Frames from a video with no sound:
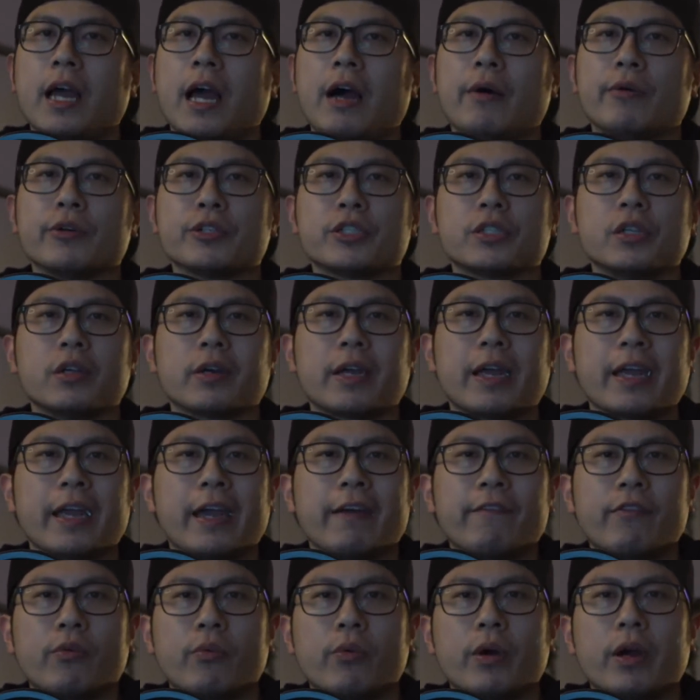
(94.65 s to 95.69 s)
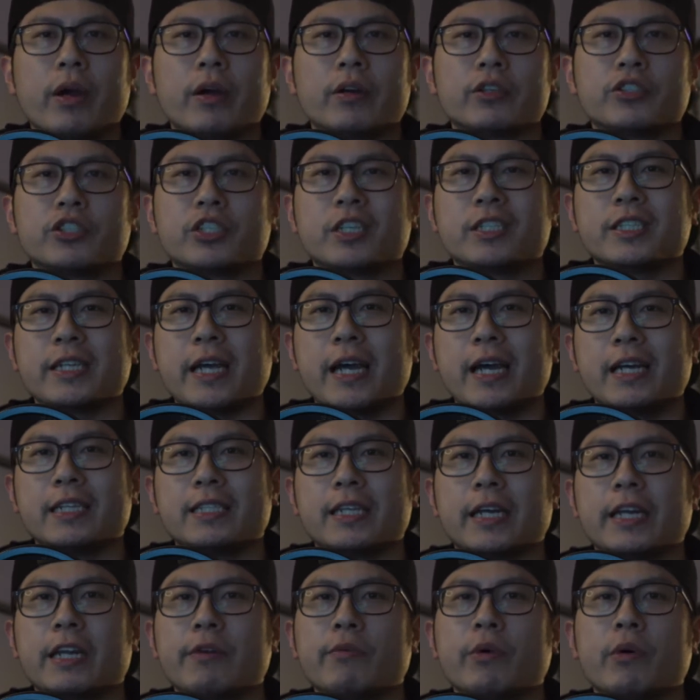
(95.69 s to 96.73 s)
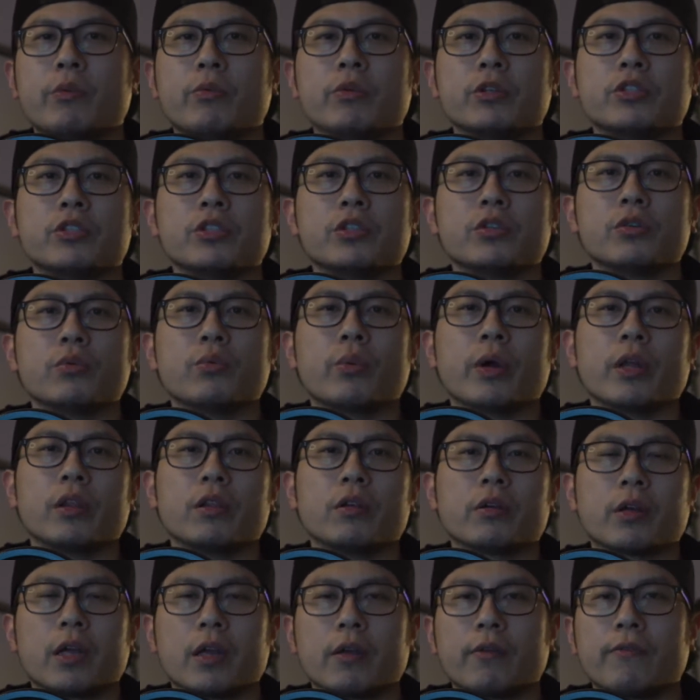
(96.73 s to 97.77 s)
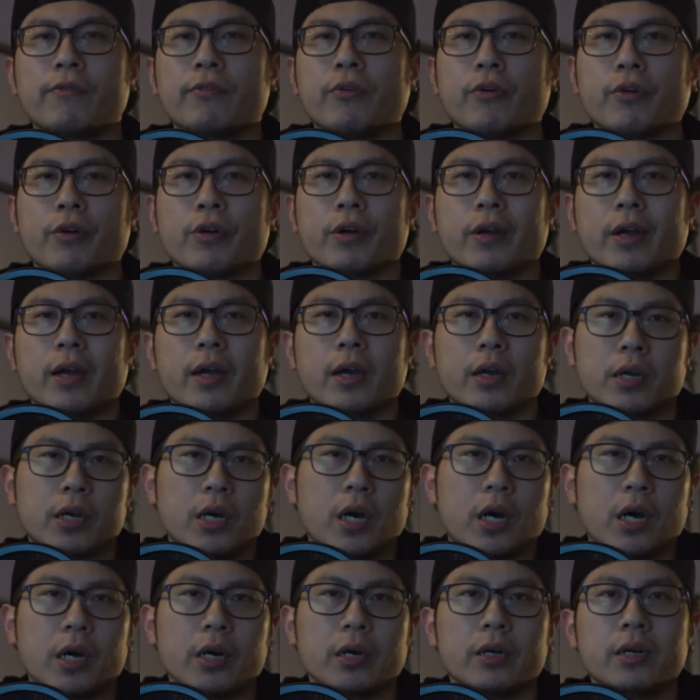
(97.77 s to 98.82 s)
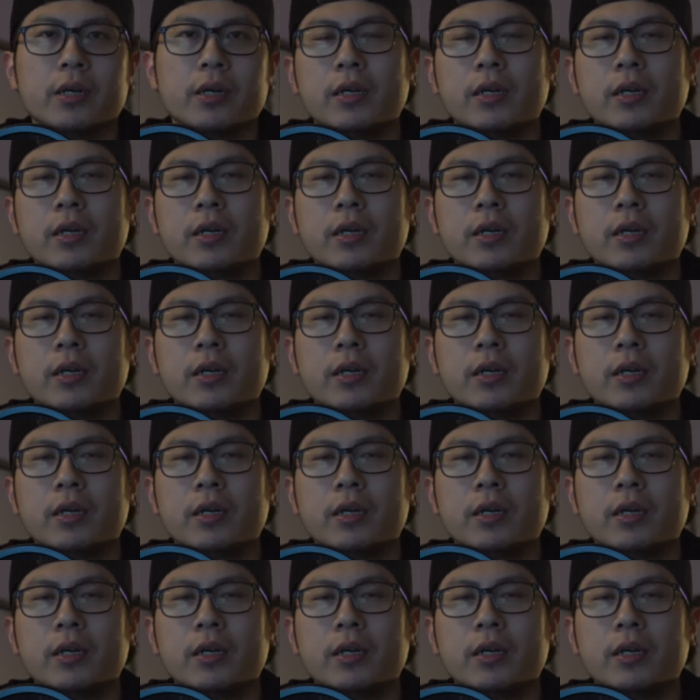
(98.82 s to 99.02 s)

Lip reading: I was looking everywhere, just as anyone would do when looking for a car.